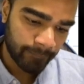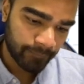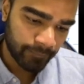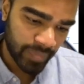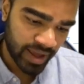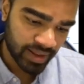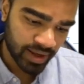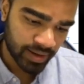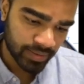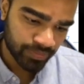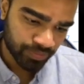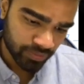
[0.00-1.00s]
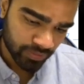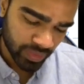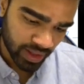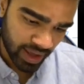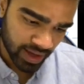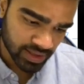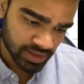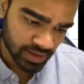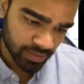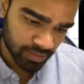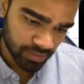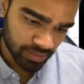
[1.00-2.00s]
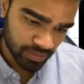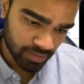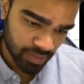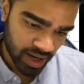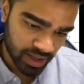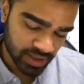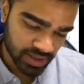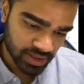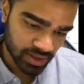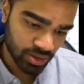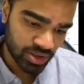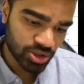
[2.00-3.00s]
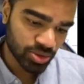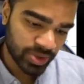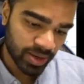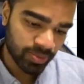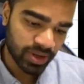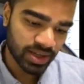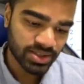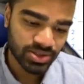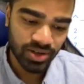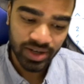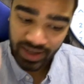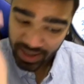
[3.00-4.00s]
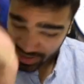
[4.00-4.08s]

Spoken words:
and then x minus, or this should be a plus, sorry guys.